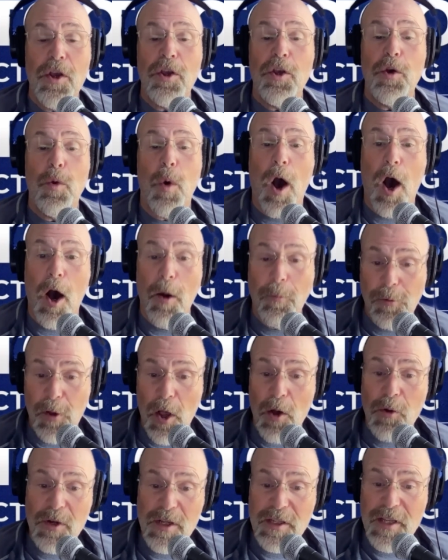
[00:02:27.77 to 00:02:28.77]
You
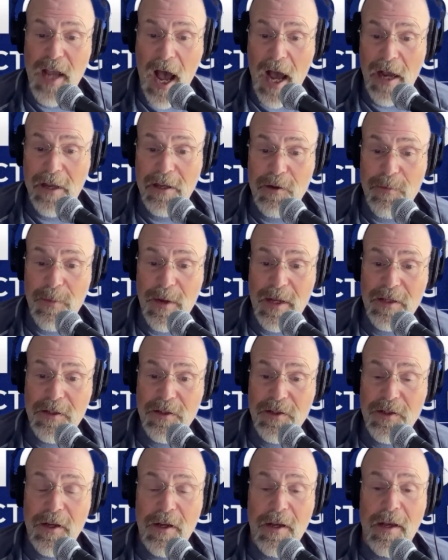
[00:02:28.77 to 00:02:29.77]
upload a
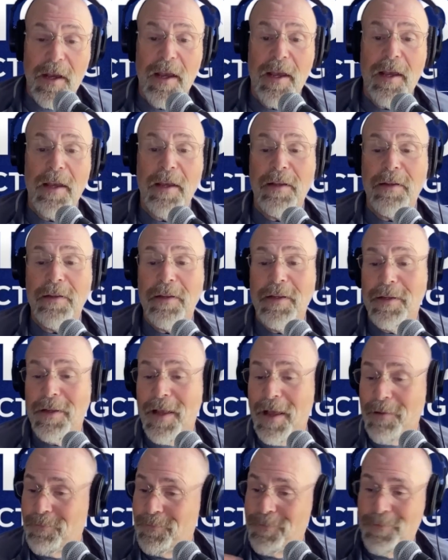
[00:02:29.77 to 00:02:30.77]
document,
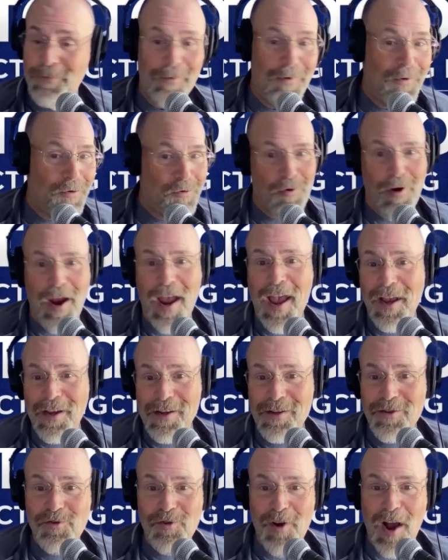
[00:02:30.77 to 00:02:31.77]
you drag
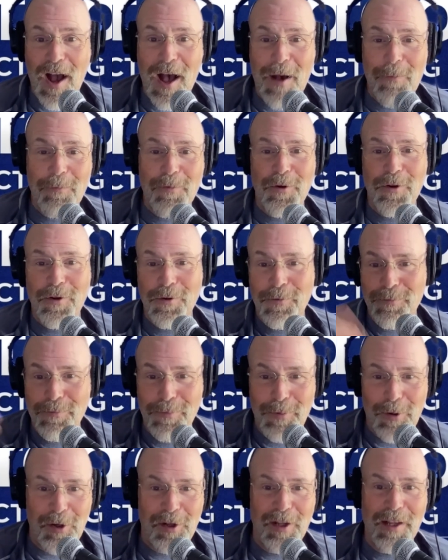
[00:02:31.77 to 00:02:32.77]
and drop, or you
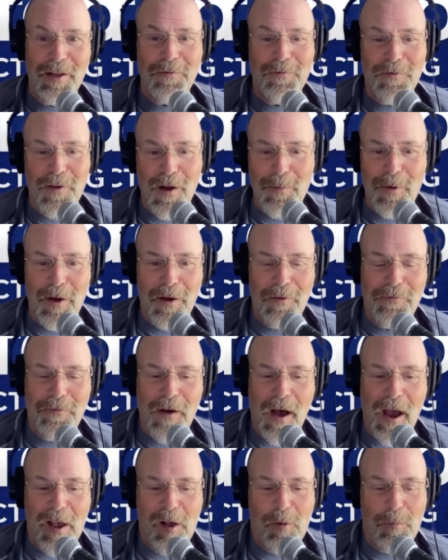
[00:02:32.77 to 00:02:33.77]
pull it from a
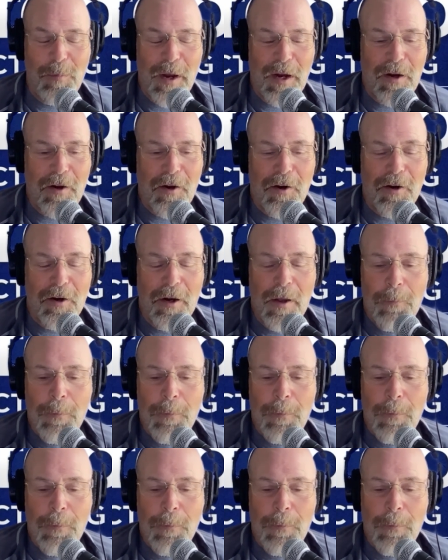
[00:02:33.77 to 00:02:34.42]
file picker,